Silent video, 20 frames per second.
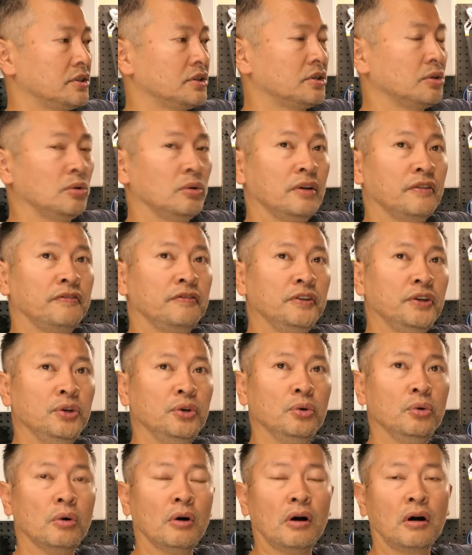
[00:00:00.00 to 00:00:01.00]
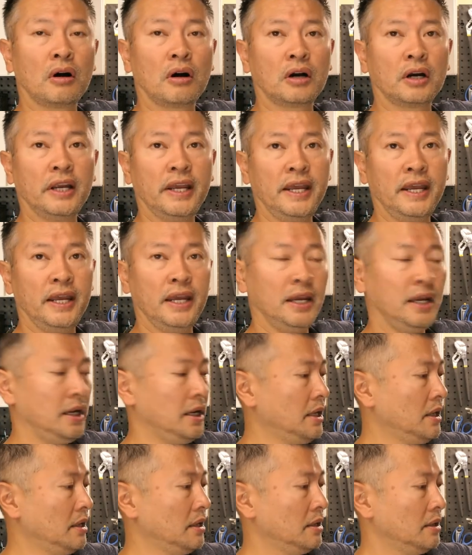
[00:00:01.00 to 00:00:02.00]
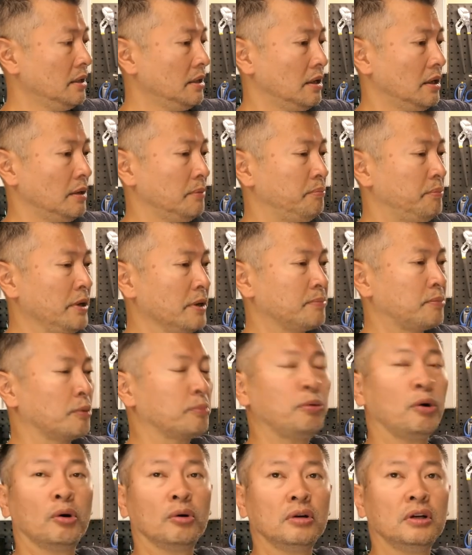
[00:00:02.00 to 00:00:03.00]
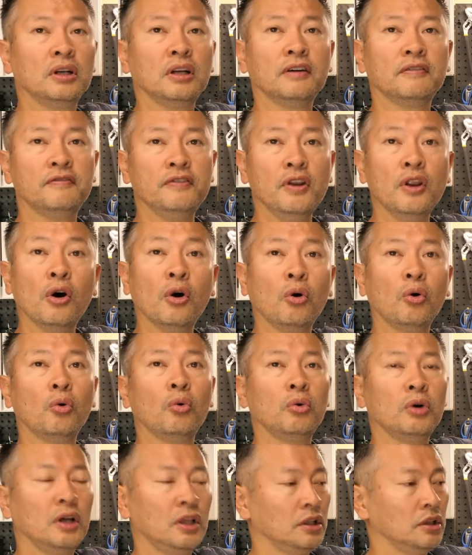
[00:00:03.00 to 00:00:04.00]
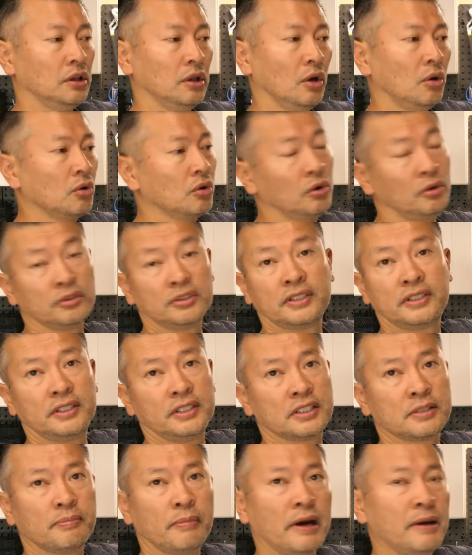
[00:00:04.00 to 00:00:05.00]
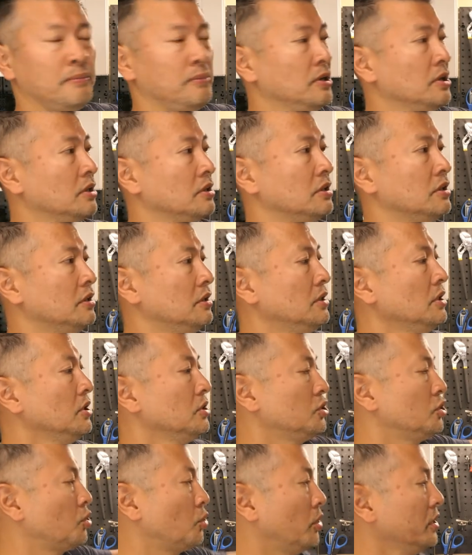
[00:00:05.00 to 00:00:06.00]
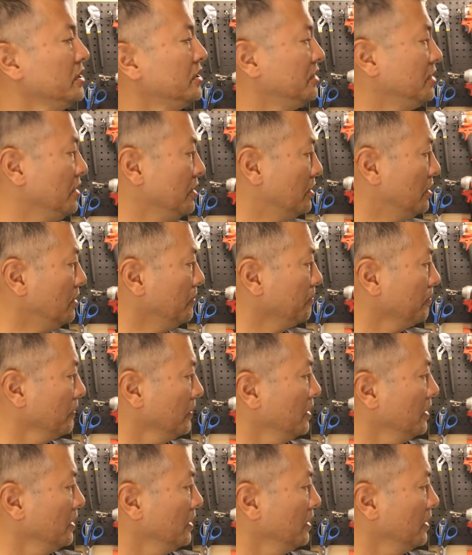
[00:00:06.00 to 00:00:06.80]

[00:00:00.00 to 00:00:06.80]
So if you are a big proponent of no logos, this might be a good choice here.